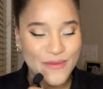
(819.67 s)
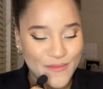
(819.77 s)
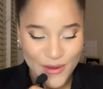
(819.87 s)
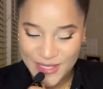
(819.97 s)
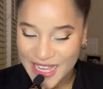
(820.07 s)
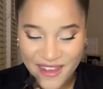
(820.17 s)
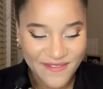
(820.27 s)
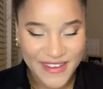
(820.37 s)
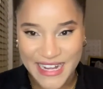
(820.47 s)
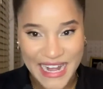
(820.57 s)
with Bottega
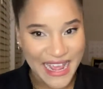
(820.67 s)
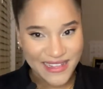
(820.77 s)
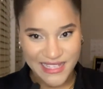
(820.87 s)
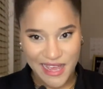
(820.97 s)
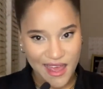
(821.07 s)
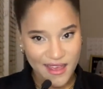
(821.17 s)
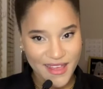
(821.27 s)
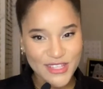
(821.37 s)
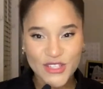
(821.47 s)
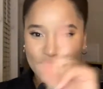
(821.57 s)
Veneta.
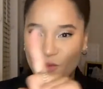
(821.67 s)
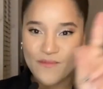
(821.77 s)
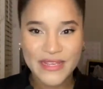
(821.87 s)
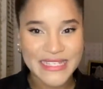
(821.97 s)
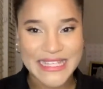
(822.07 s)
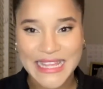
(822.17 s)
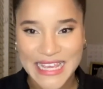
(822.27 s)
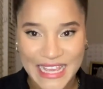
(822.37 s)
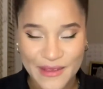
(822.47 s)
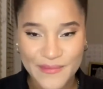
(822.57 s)
Don't be sleep.